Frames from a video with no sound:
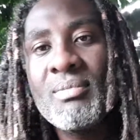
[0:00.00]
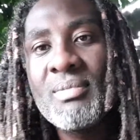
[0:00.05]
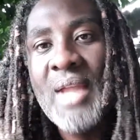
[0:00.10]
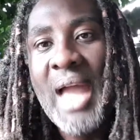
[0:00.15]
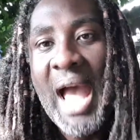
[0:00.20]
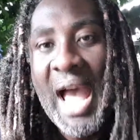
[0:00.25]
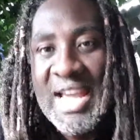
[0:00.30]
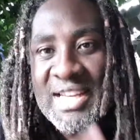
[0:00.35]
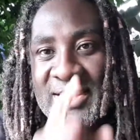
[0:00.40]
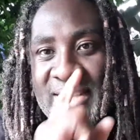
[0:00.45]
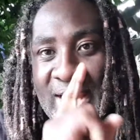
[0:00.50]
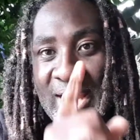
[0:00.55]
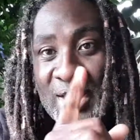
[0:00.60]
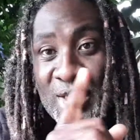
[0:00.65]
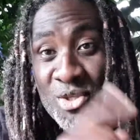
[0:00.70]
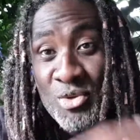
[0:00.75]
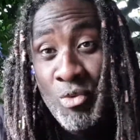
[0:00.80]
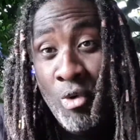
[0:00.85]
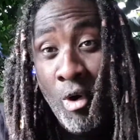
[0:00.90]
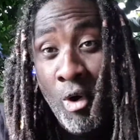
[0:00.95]
I dare
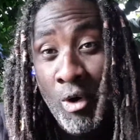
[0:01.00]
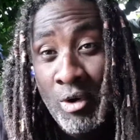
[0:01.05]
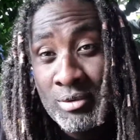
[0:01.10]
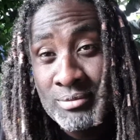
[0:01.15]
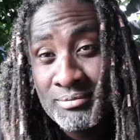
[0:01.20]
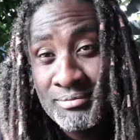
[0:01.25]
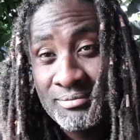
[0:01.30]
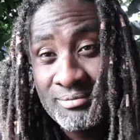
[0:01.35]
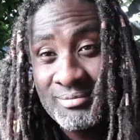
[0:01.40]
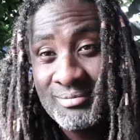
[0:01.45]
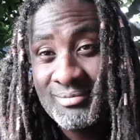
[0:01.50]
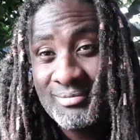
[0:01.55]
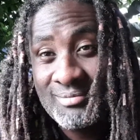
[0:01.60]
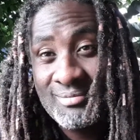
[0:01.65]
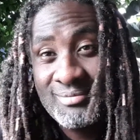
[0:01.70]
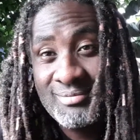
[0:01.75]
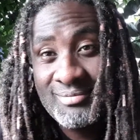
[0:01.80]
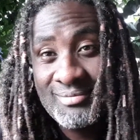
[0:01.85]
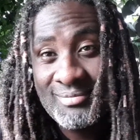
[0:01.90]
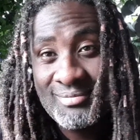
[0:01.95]
you all
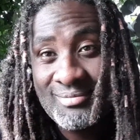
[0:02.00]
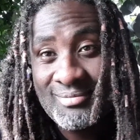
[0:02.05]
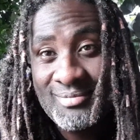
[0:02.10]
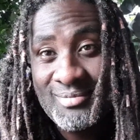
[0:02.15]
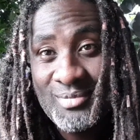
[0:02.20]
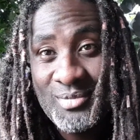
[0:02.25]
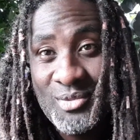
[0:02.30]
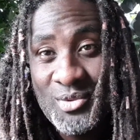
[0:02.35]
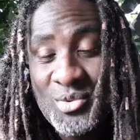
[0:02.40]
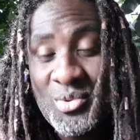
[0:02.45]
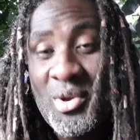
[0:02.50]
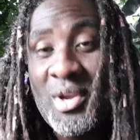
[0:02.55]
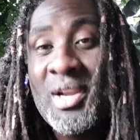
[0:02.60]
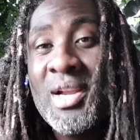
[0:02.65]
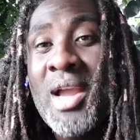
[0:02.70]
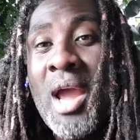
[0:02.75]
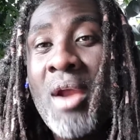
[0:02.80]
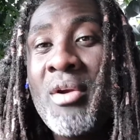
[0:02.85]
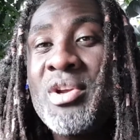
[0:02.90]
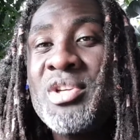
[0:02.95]
to
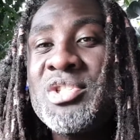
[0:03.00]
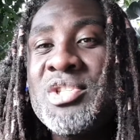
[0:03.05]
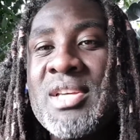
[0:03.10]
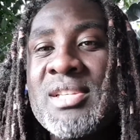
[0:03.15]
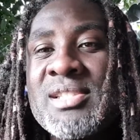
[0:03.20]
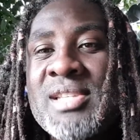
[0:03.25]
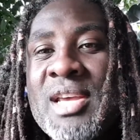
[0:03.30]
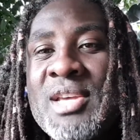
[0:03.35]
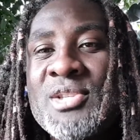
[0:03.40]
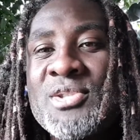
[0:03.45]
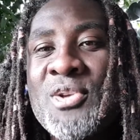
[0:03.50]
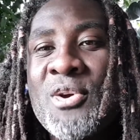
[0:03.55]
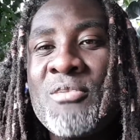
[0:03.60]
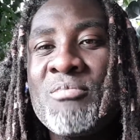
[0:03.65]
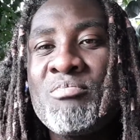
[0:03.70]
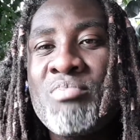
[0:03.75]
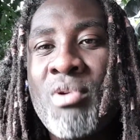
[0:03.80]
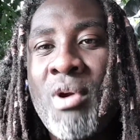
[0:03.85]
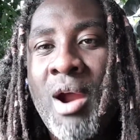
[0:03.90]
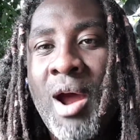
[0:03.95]
encourage the sense
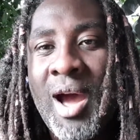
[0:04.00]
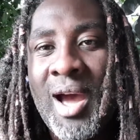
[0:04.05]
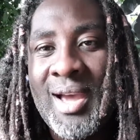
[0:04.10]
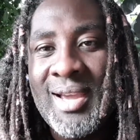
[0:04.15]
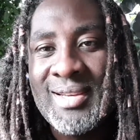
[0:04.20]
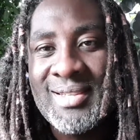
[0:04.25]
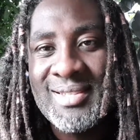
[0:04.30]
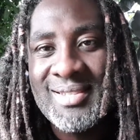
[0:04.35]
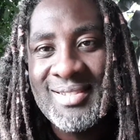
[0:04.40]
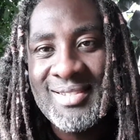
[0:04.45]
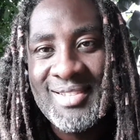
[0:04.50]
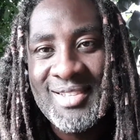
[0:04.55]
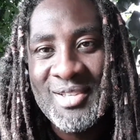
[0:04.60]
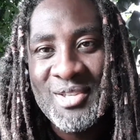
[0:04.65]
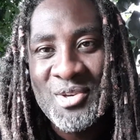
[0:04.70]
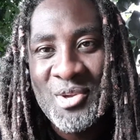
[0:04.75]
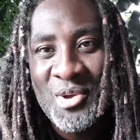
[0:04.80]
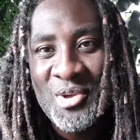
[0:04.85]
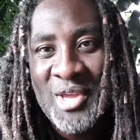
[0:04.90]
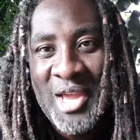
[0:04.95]
of pride
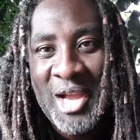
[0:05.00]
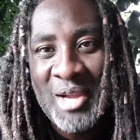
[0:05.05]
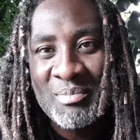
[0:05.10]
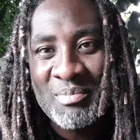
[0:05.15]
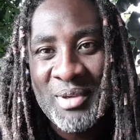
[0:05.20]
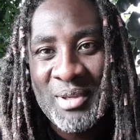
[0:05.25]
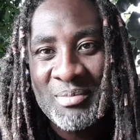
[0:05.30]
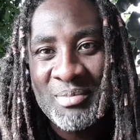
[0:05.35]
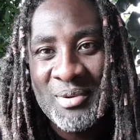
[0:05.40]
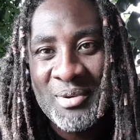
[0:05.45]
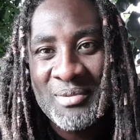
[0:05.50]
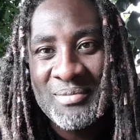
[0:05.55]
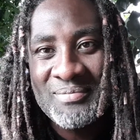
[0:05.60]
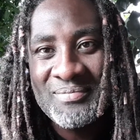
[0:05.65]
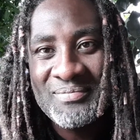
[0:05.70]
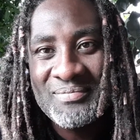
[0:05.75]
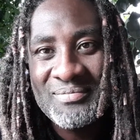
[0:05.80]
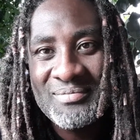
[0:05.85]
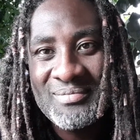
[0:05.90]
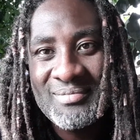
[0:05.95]
in your young people.
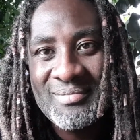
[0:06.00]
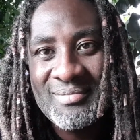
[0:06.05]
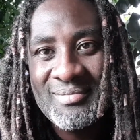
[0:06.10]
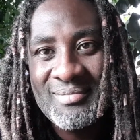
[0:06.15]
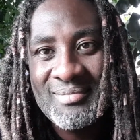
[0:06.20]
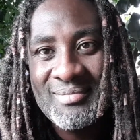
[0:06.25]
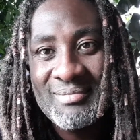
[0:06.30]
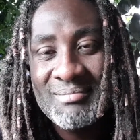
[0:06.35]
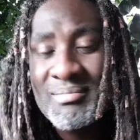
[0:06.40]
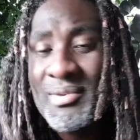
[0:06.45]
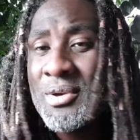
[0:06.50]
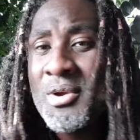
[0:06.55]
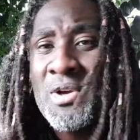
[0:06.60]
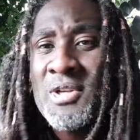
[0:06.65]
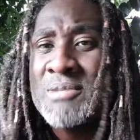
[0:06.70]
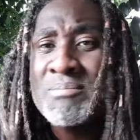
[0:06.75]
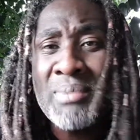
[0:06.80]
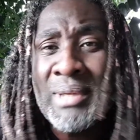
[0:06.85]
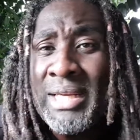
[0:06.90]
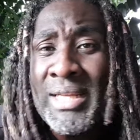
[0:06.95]

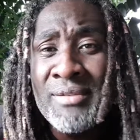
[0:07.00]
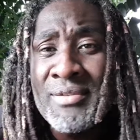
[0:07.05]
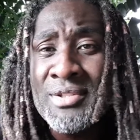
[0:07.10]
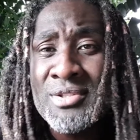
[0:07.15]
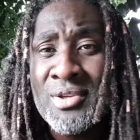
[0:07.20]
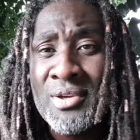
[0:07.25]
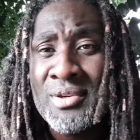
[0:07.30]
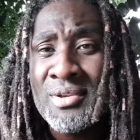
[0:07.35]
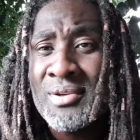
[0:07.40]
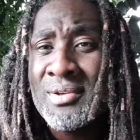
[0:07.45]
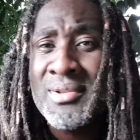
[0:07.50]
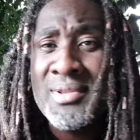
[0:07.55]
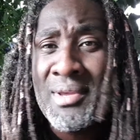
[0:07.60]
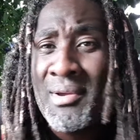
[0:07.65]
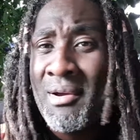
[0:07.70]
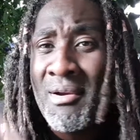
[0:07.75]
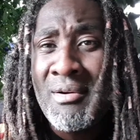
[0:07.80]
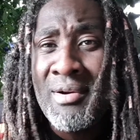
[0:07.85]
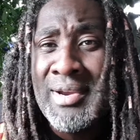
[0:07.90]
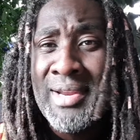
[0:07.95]
Because believe it or not, they
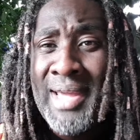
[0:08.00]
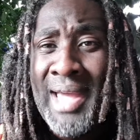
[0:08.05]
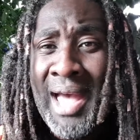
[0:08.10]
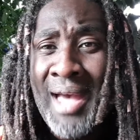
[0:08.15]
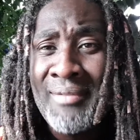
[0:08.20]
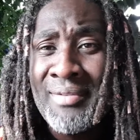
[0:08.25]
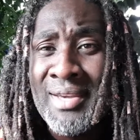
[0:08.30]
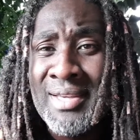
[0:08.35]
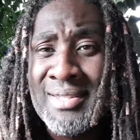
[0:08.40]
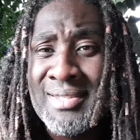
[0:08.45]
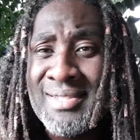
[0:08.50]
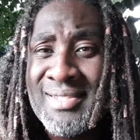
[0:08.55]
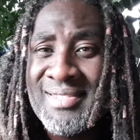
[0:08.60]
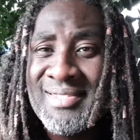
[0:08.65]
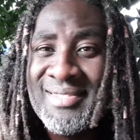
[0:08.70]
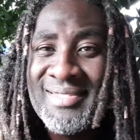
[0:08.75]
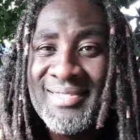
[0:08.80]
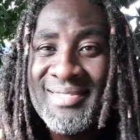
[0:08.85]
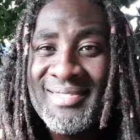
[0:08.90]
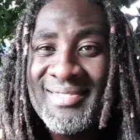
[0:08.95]
already have it.
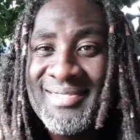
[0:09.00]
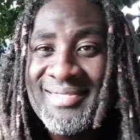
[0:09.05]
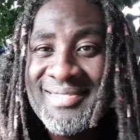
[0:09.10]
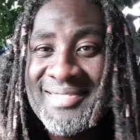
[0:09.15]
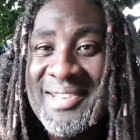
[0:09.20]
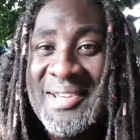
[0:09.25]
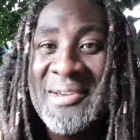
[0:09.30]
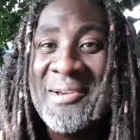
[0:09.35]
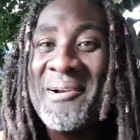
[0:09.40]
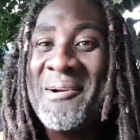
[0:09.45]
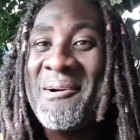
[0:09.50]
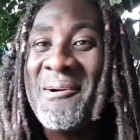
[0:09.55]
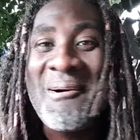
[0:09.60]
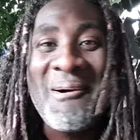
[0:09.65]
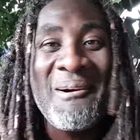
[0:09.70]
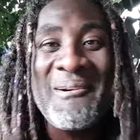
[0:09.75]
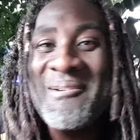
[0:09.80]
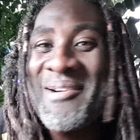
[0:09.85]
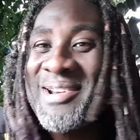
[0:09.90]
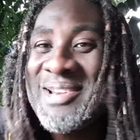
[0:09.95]
They're
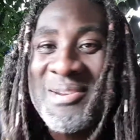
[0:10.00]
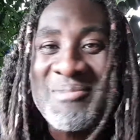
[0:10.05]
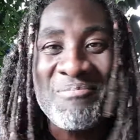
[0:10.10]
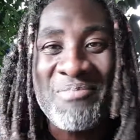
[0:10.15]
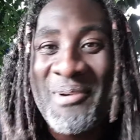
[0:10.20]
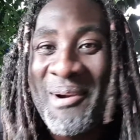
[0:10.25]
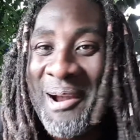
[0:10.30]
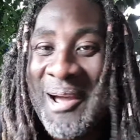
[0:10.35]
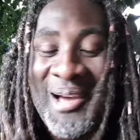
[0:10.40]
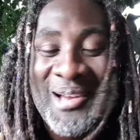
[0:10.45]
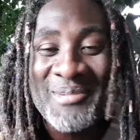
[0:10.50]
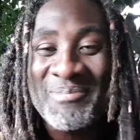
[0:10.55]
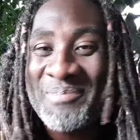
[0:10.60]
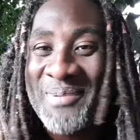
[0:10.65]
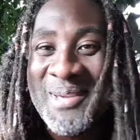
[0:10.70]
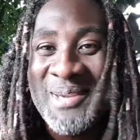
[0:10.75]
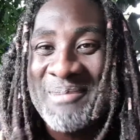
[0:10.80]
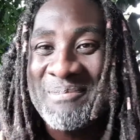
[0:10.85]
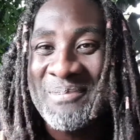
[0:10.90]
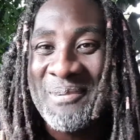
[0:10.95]
already proud
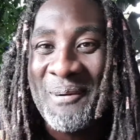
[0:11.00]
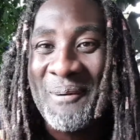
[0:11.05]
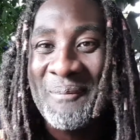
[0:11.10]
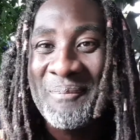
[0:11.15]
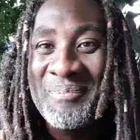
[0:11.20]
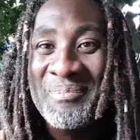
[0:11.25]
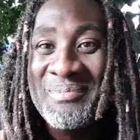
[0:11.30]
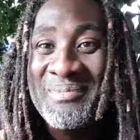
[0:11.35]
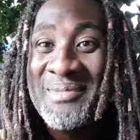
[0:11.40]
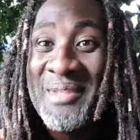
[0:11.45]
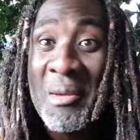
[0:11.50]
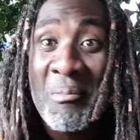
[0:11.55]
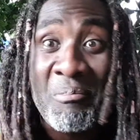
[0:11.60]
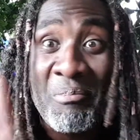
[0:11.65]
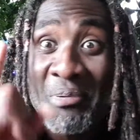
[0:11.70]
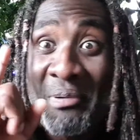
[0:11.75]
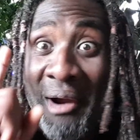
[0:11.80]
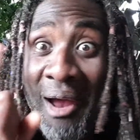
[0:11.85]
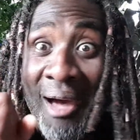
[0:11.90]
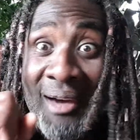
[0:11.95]
people. The
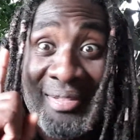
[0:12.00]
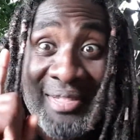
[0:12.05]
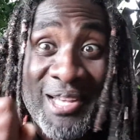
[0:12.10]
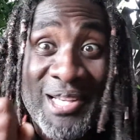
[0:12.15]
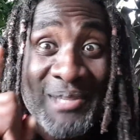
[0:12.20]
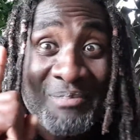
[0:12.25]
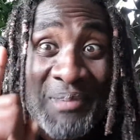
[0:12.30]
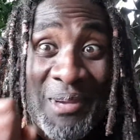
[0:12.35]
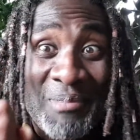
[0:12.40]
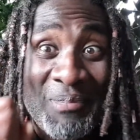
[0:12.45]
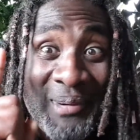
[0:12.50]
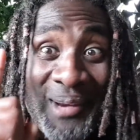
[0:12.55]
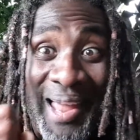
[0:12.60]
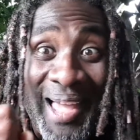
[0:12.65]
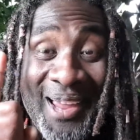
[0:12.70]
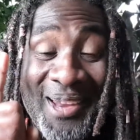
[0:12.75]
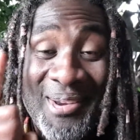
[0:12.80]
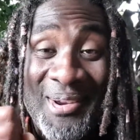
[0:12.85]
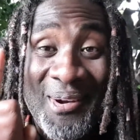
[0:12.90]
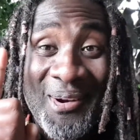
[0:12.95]
proudest people
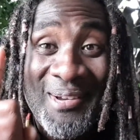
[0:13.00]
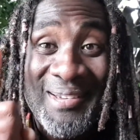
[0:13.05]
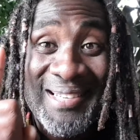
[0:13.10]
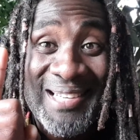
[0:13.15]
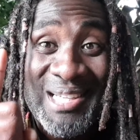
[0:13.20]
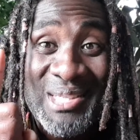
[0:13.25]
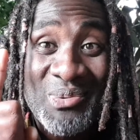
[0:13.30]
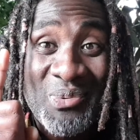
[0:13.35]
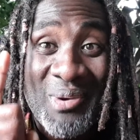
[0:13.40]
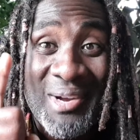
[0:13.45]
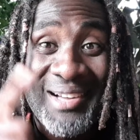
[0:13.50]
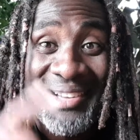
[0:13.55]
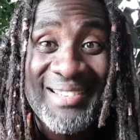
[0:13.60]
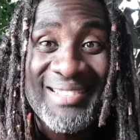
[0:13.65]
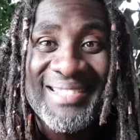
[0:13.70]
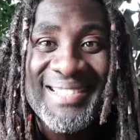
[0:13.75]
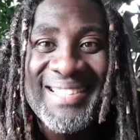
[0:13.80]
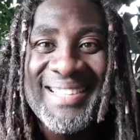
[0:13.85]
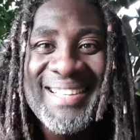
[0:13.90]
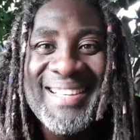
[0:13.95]
I know in this
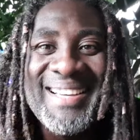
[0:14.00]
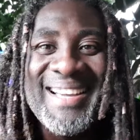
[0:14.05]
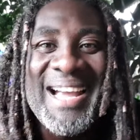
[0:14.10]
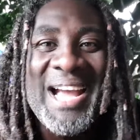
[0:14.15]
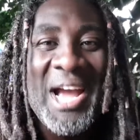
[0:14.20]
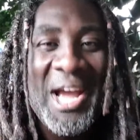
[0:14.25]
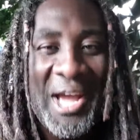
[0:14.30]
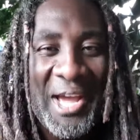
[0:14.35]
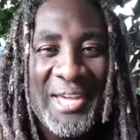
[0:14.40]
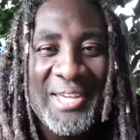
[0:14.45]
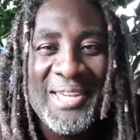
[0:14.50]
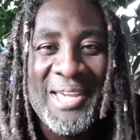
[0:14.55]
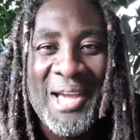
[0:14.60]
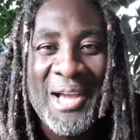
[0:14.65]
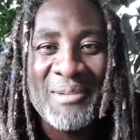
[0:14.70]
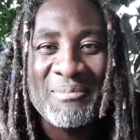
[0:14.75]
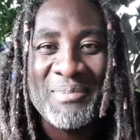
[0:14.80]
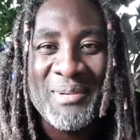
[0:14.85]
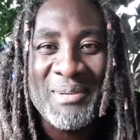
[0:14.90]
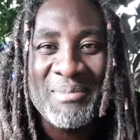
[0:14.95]
world are
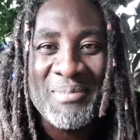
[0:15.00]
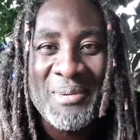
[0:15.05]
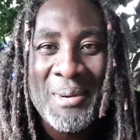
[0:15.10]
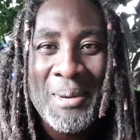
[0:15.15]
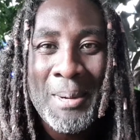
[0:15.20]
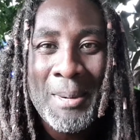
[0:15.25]
young people.